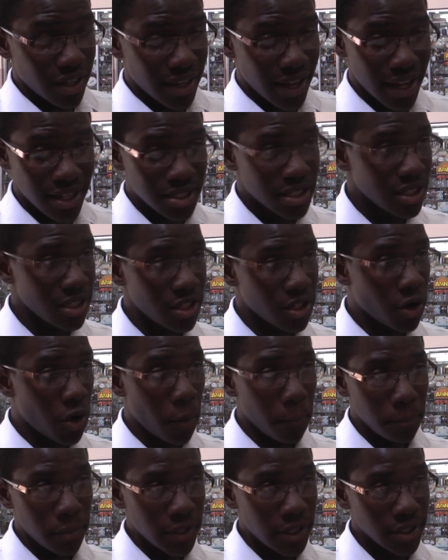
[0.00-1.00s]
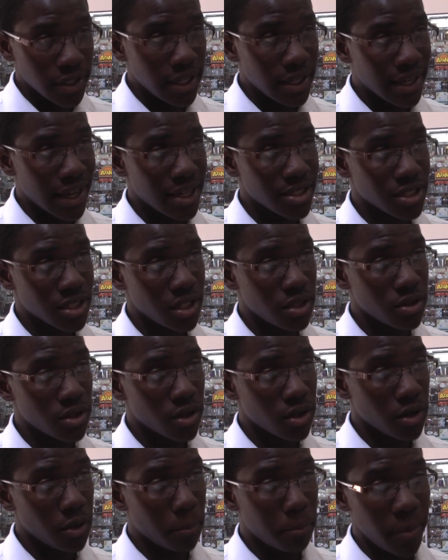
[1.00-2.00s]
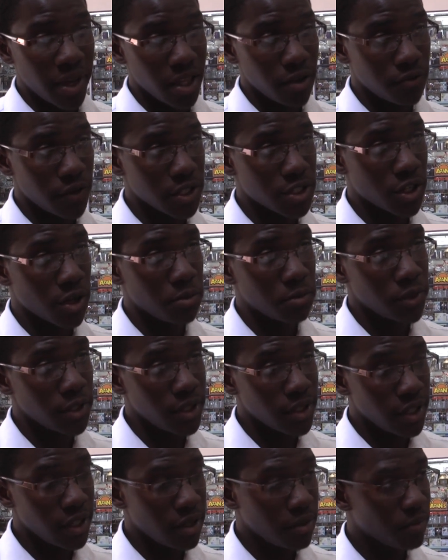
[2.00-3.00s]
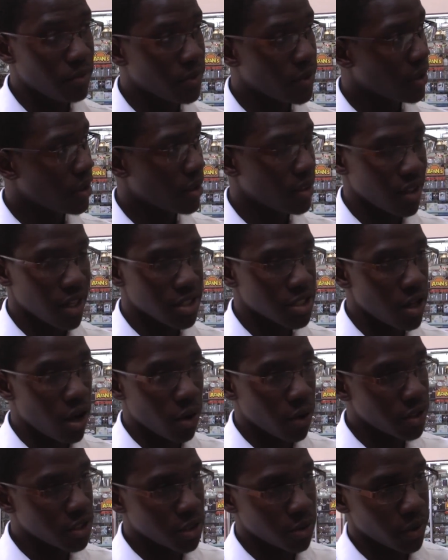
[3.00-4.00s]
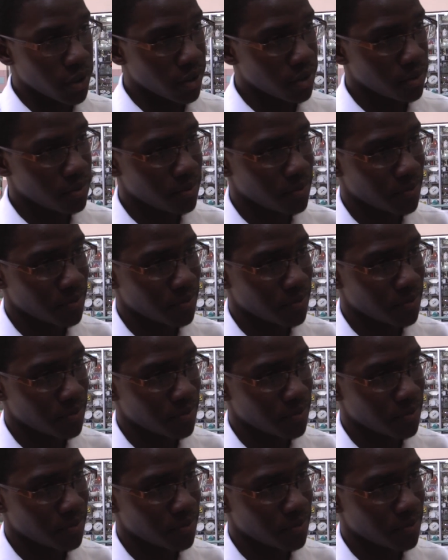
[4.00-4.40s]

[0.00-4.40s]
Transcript: canceling the benefits completely, that's not going to work.